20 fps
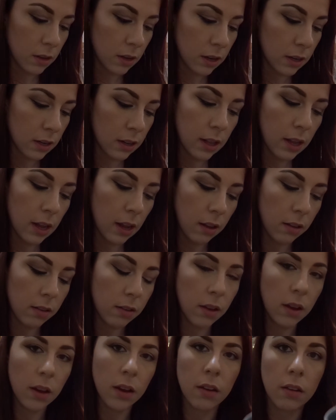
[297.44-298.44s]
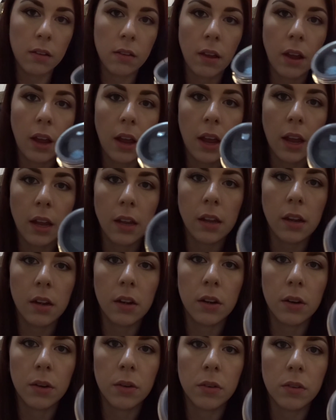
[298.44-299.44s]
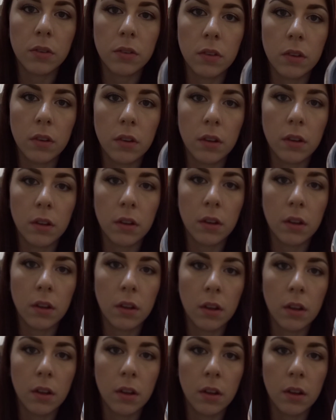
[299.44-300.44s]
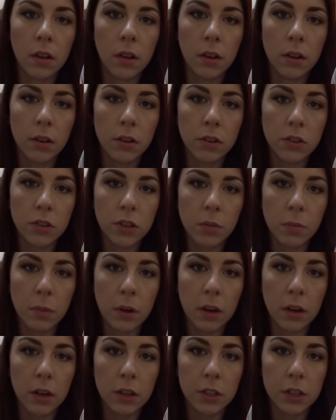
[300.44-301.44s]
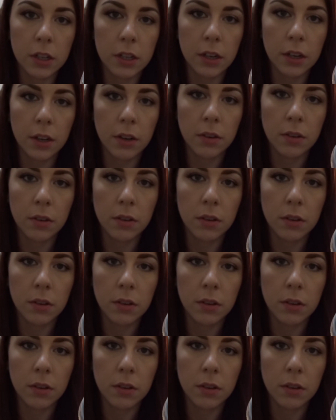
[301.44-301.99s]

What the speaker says: And this is a loose shimmer eyeshadow,